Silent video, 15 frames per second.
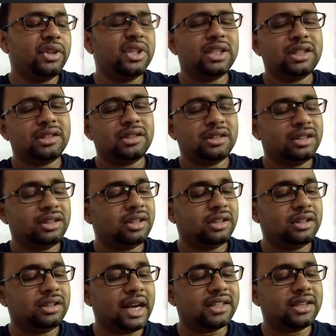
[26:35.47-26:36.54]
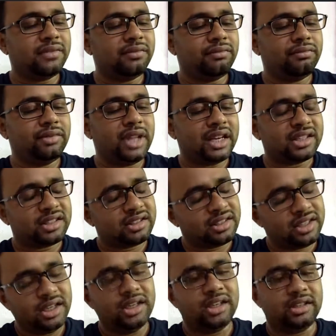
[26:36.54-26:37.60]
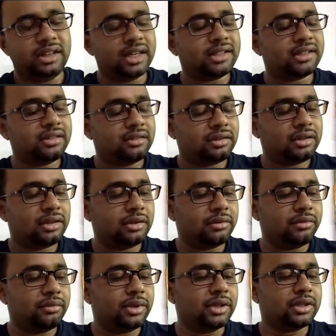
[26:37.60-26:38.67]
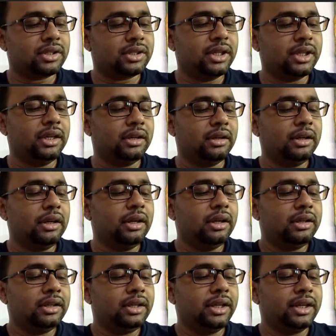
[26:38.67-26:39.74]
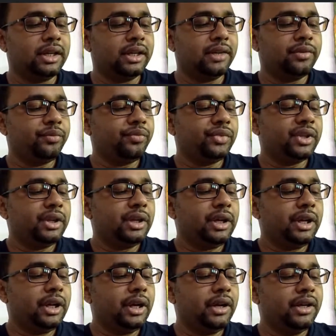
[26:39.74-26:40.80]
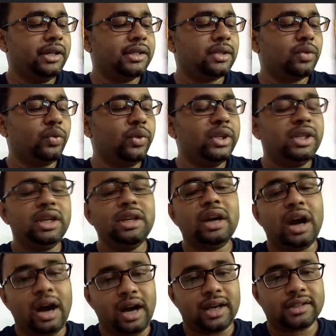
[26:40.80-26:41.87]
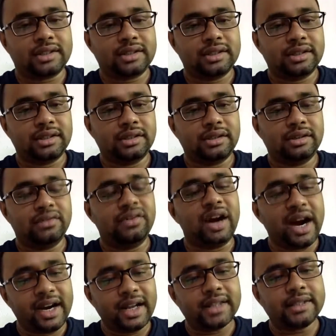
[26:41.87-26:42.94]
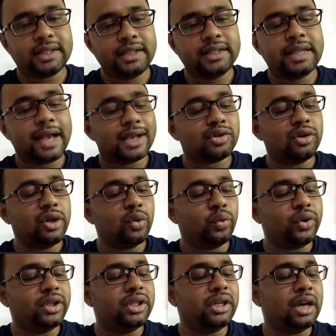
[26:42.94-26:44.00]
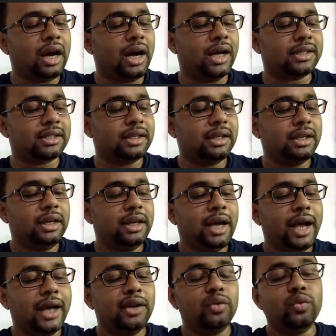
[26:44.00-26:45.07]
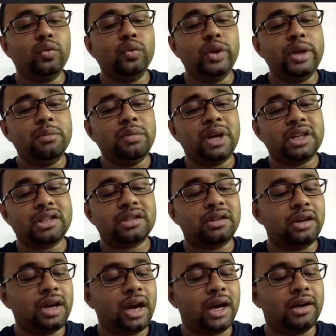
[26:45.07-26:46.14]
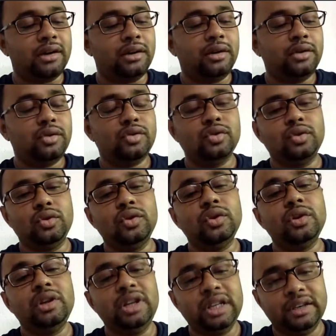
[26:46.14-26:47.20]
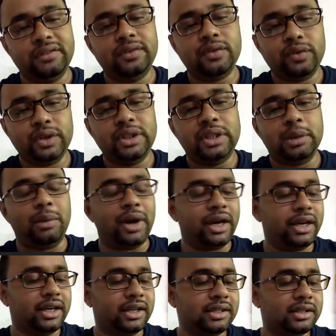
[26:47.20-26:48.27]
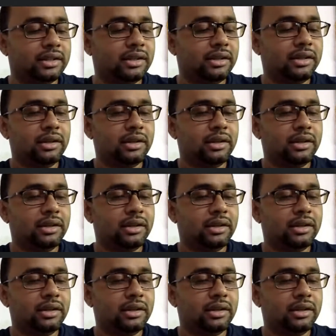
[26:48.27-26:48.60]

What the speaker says: This is that's it. That's silly. That's silly thinking. It is within us. The virus is actually within us, and we must learn to live with the virus.